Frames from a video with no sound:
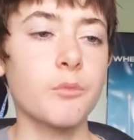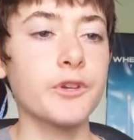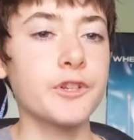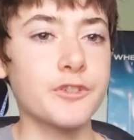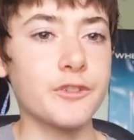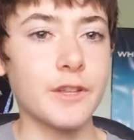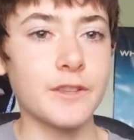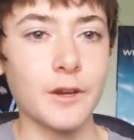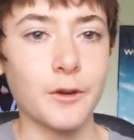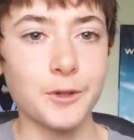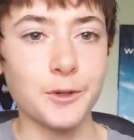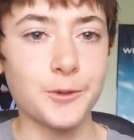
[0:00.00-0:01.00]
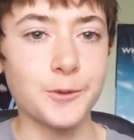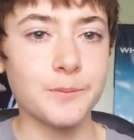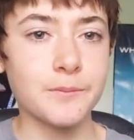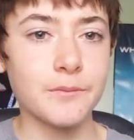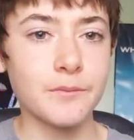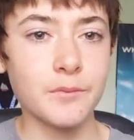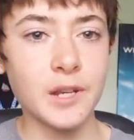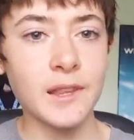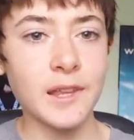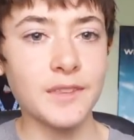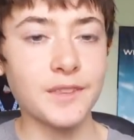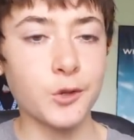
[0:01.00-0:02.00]
Pretty sure that's how it is. But I
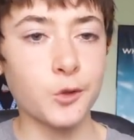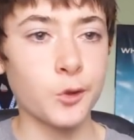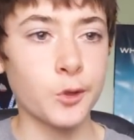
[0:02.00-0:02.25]
like that